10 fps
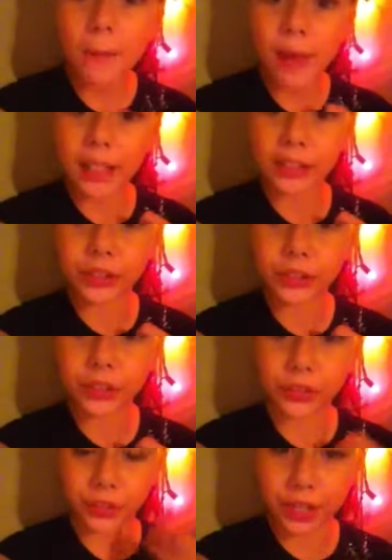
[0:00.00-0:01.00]
My
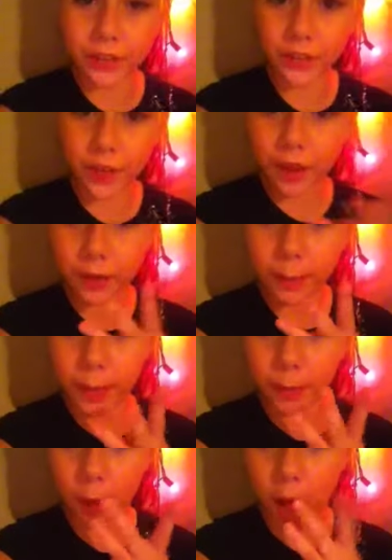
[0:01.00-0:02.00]
three favorite
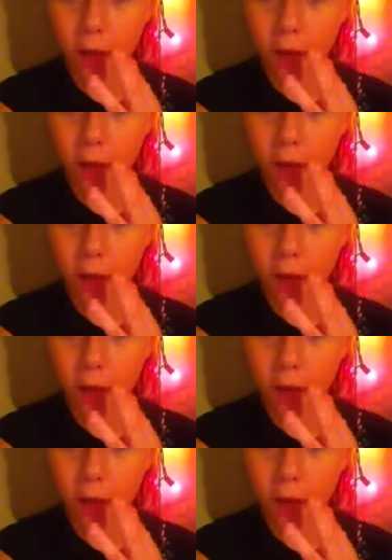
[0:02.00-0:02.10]
people